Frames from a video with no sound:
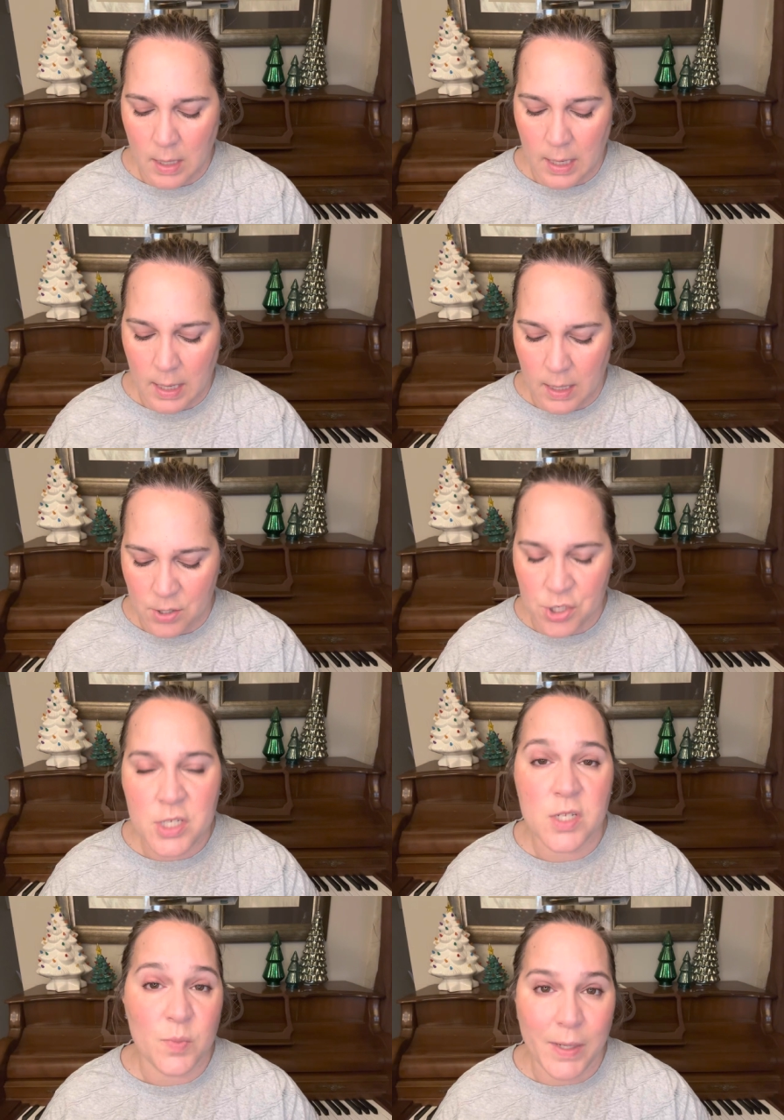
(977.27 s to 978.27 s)
And just
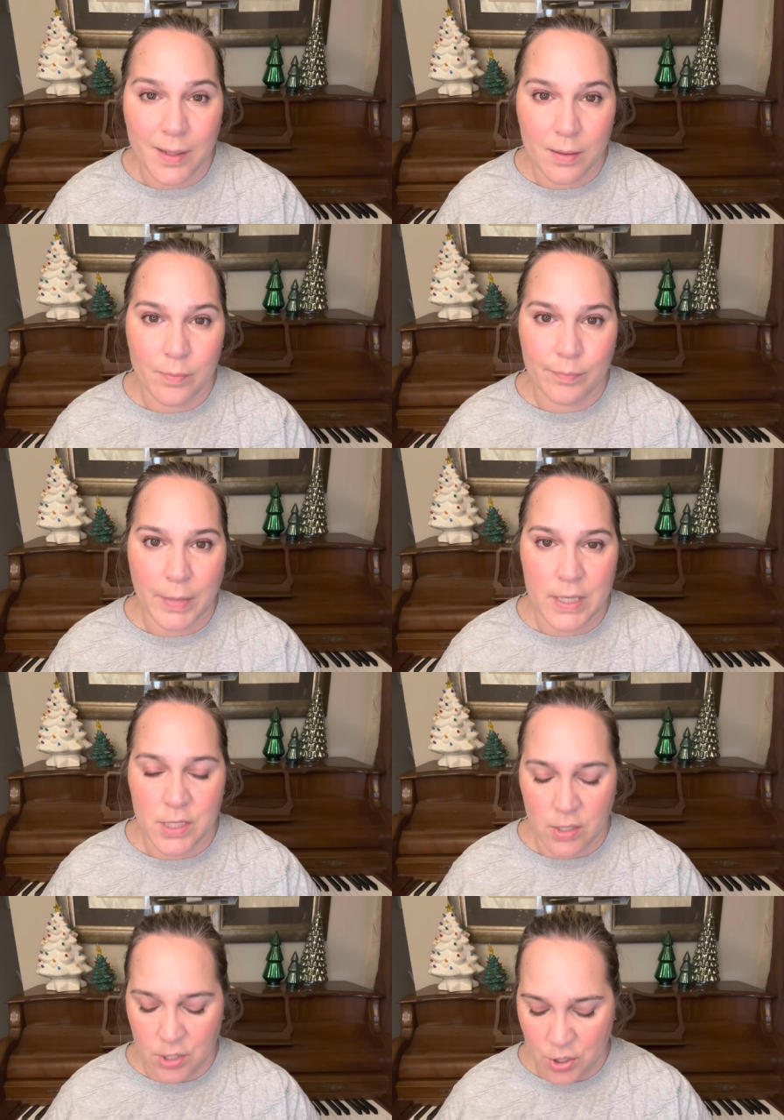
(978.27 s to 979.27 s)
this week, I
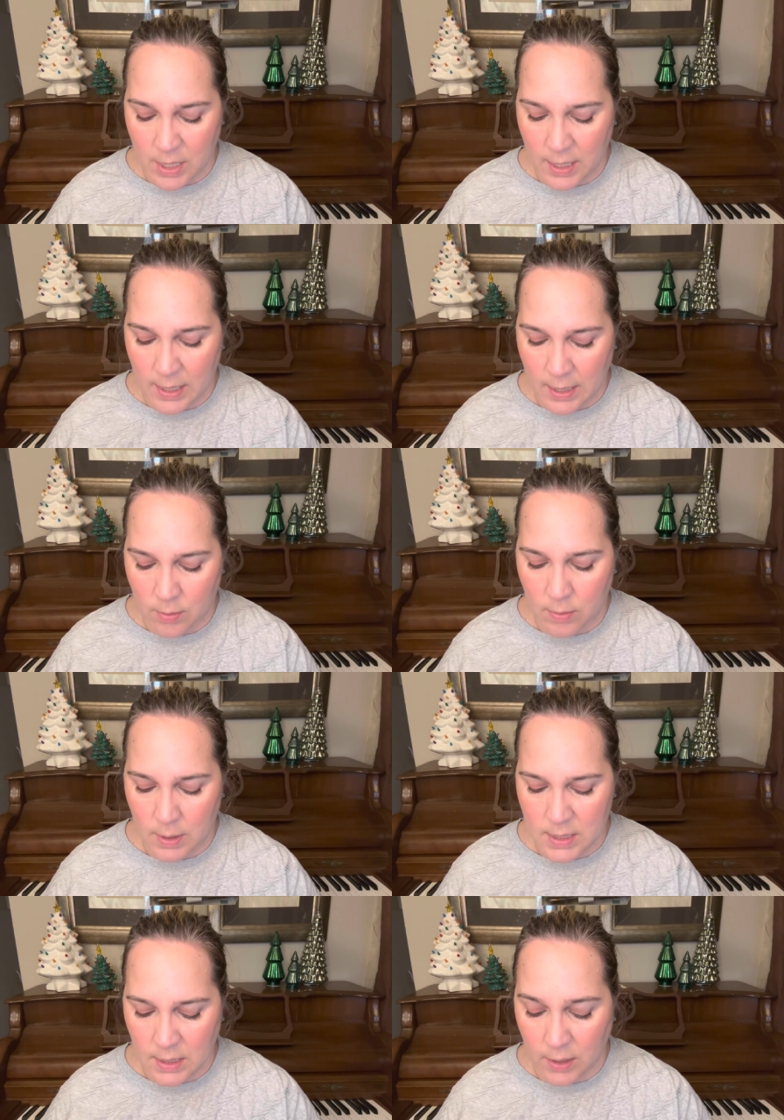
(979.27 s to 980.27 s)
started trying it out
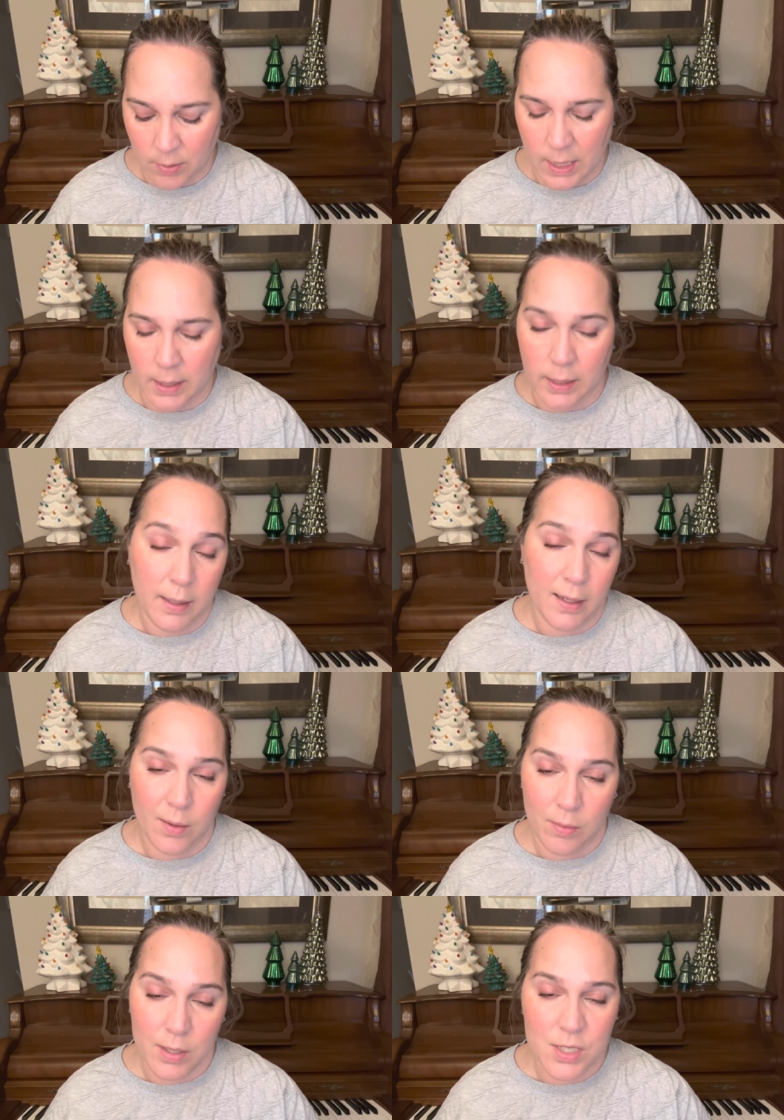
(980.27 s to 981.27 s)
as a liquid highlight and
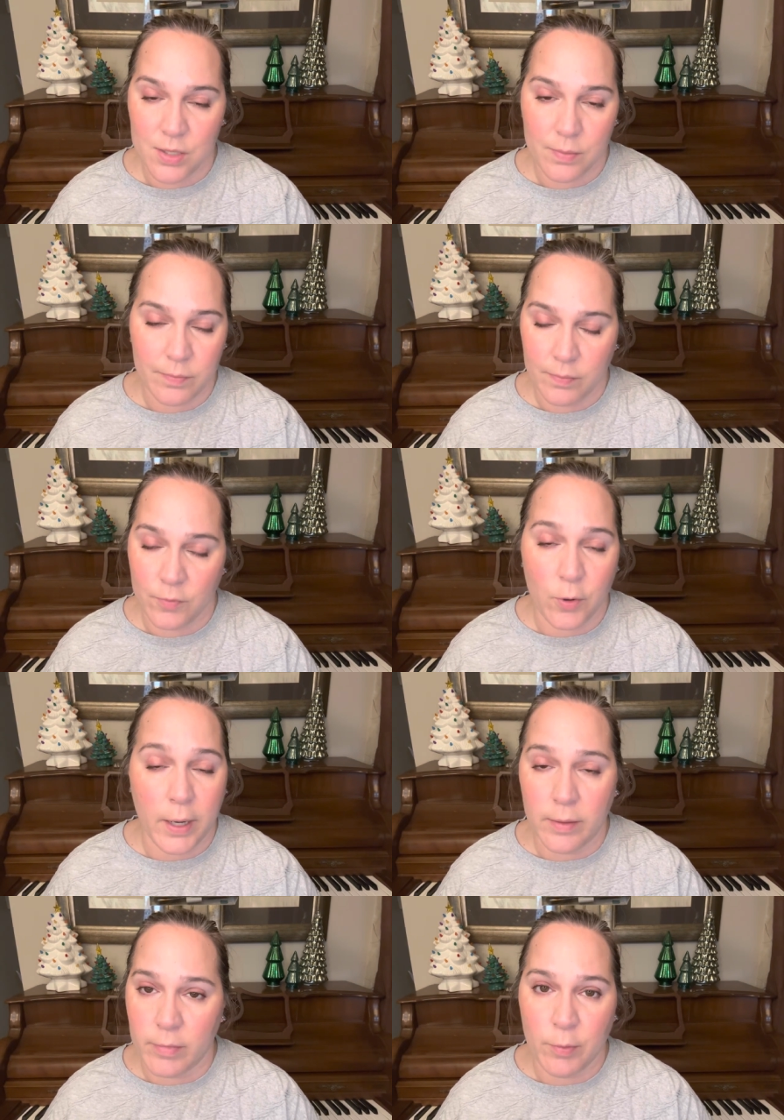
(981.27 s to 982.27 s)
it works
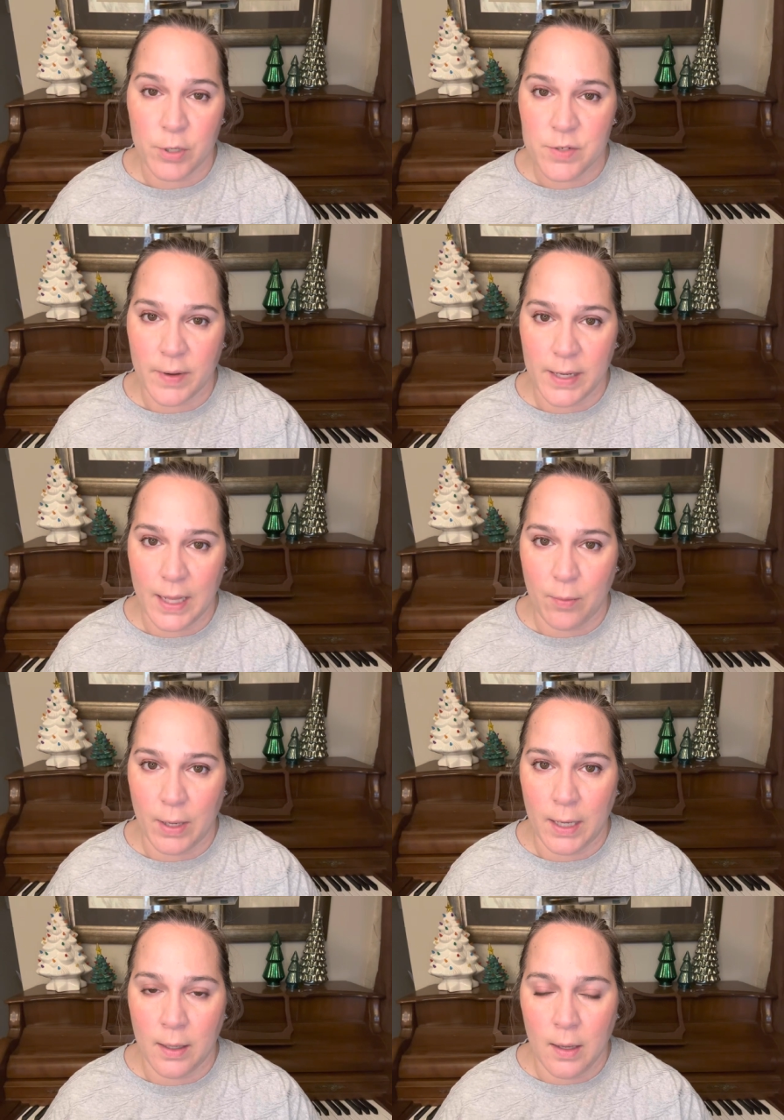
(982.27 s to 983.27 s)
great. It works fine that
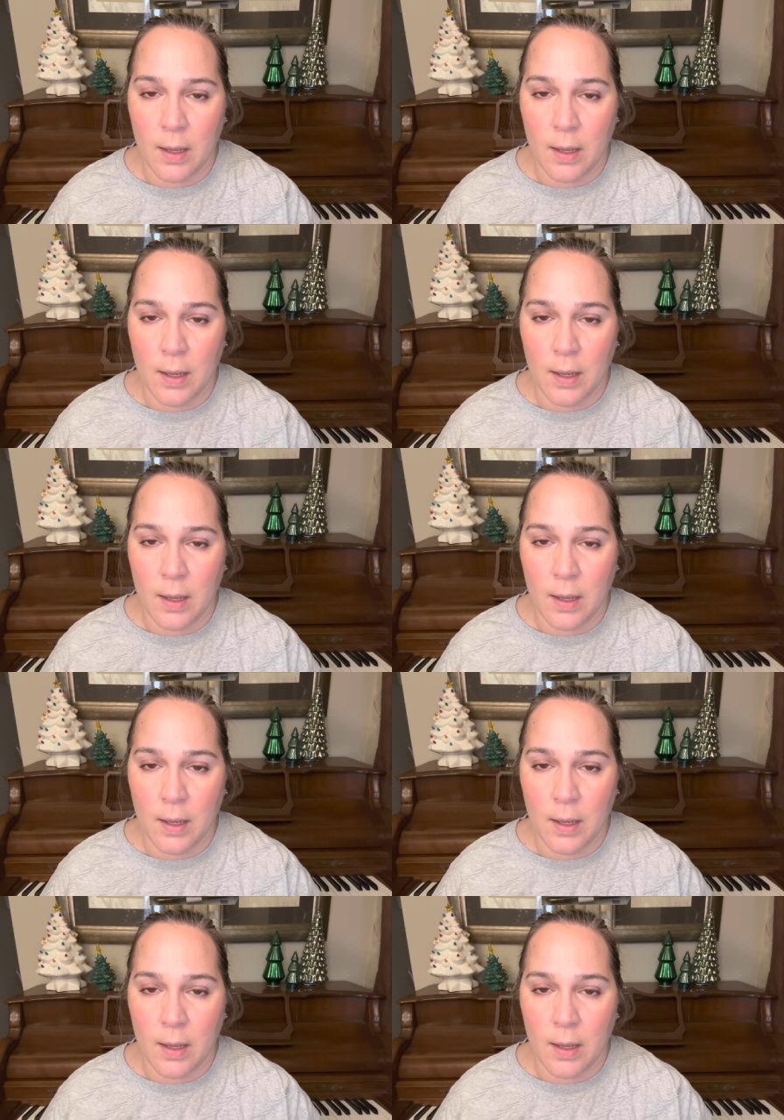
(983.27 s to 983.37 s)
way.